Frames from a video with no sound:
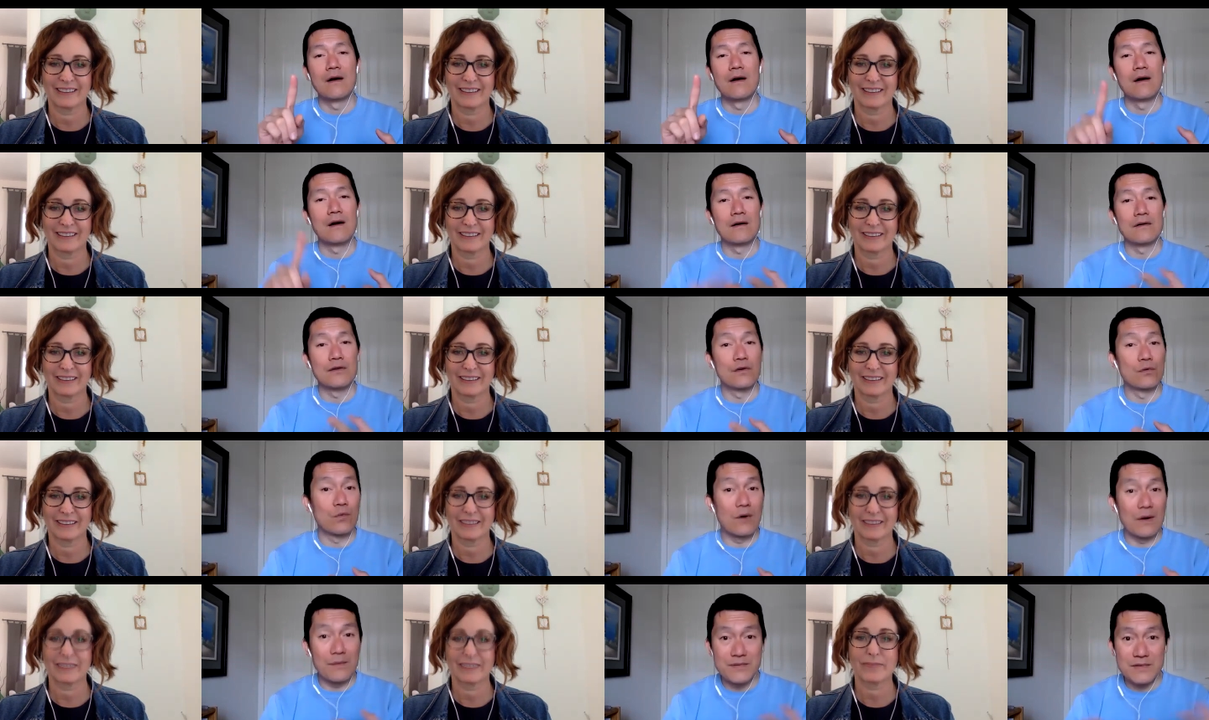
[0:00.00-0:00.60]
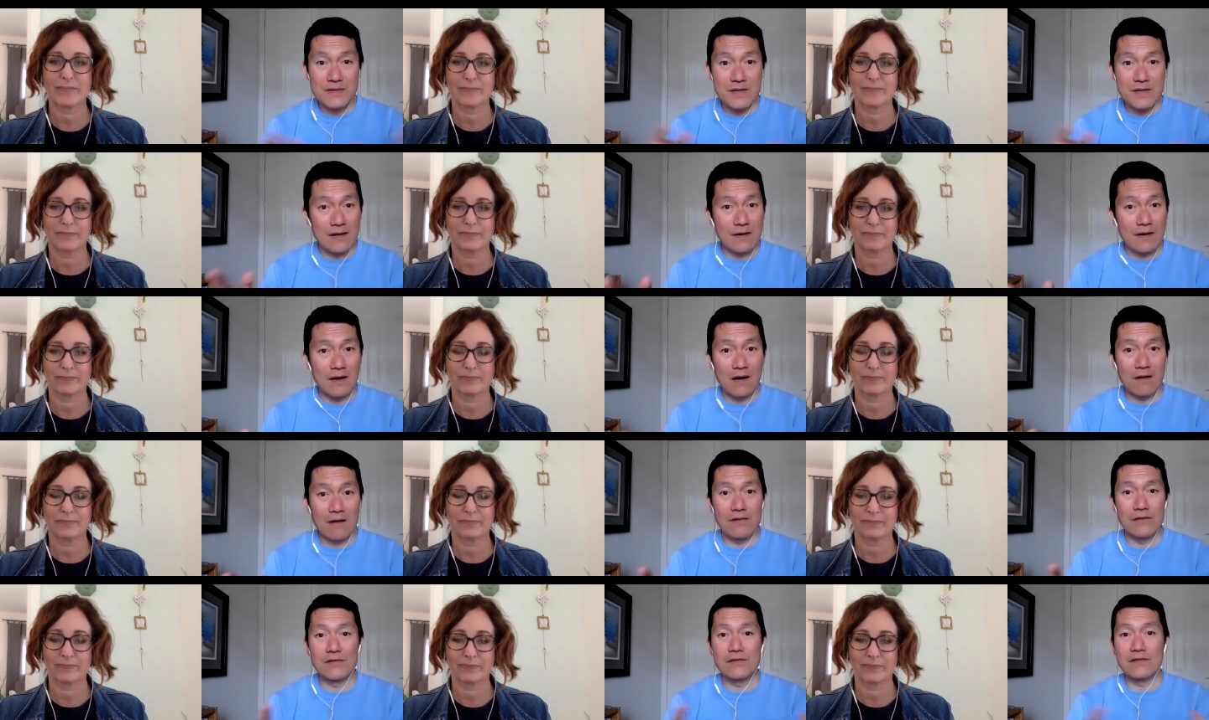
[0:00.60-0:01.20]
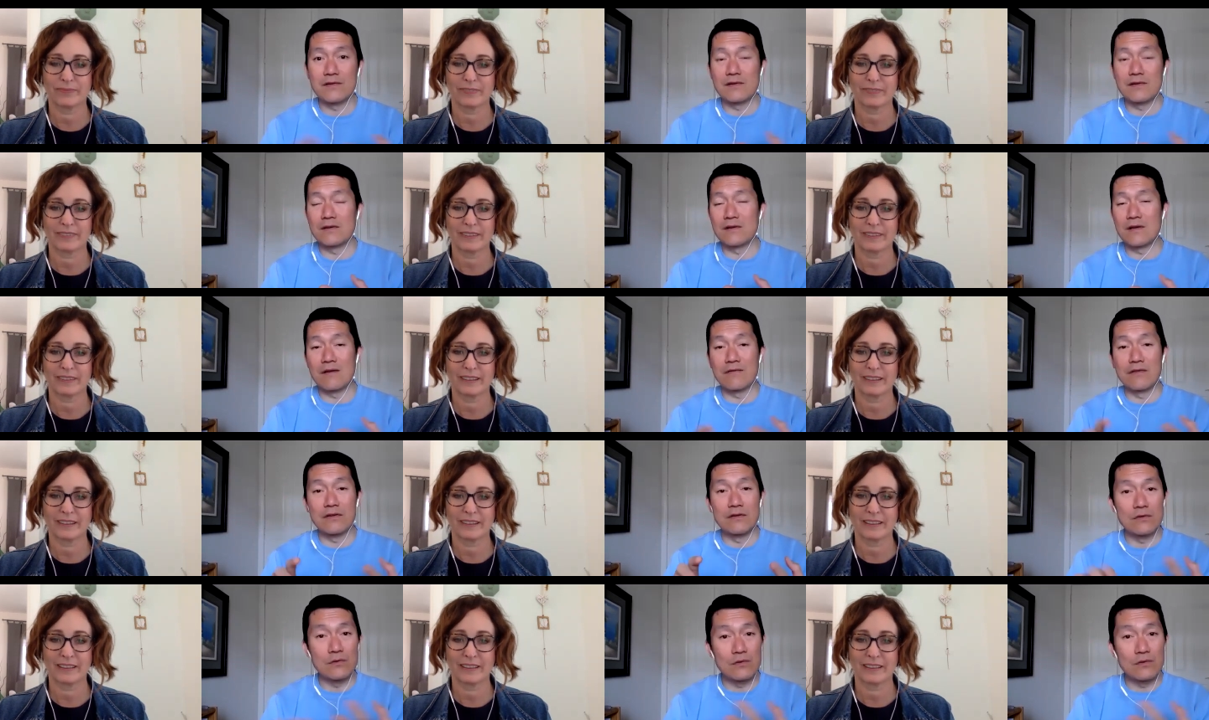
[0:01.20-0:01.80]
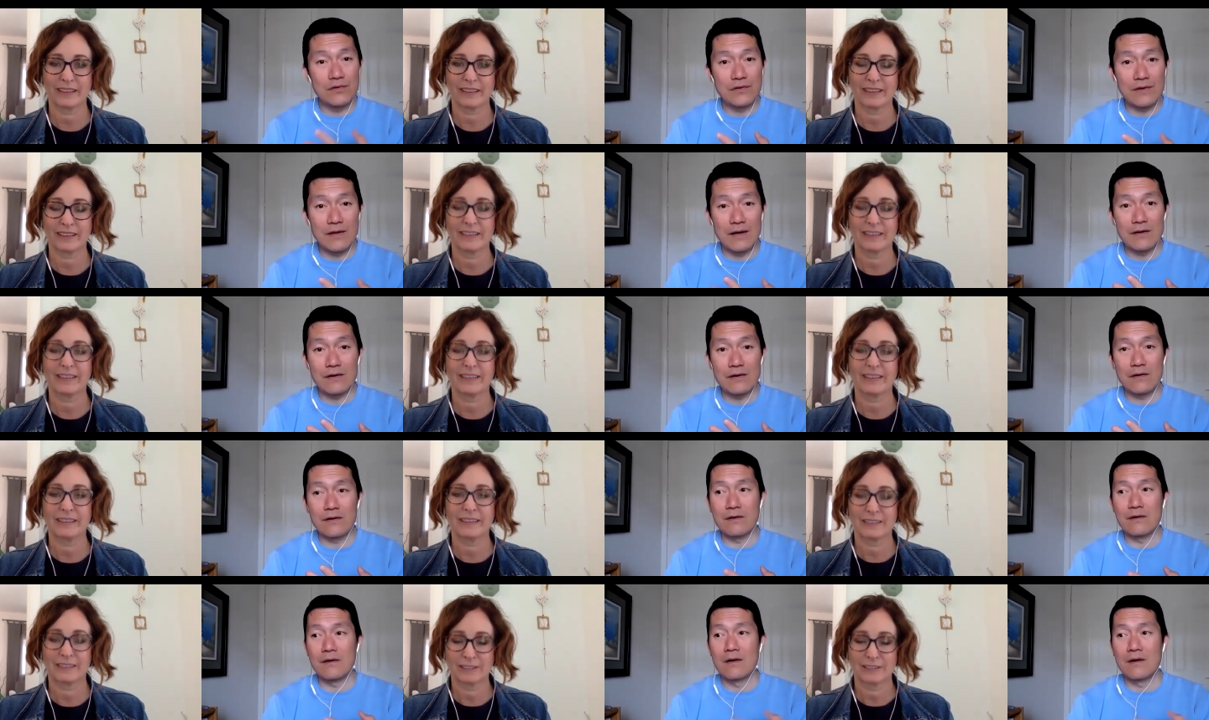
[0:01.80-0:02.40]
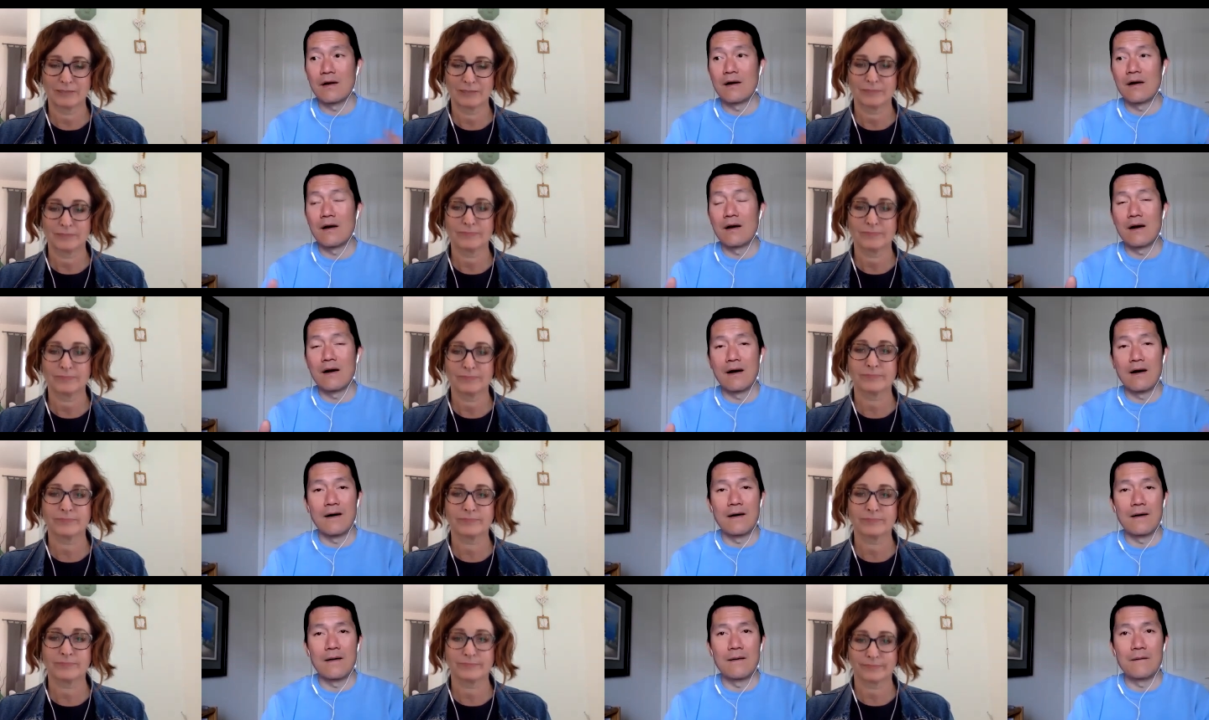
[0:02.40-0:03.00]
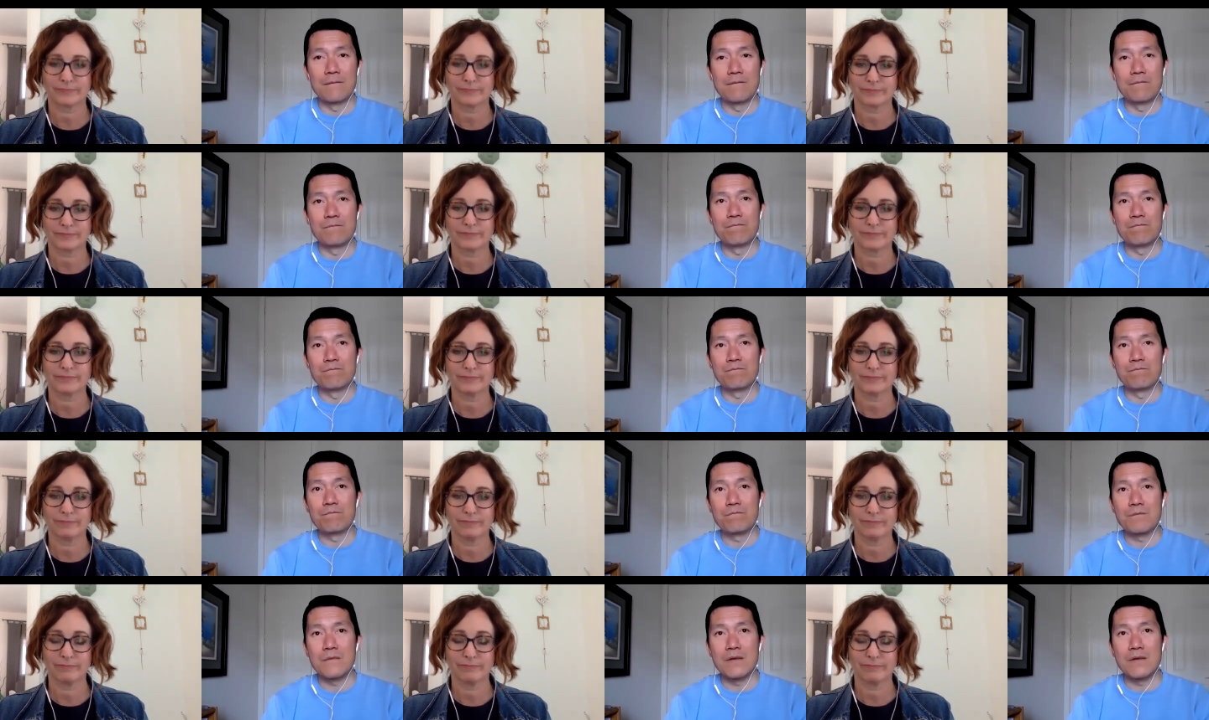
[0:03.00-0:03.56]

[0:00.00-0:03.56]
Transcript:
Speaker 1: uh, your website obviously you have a newsletter um,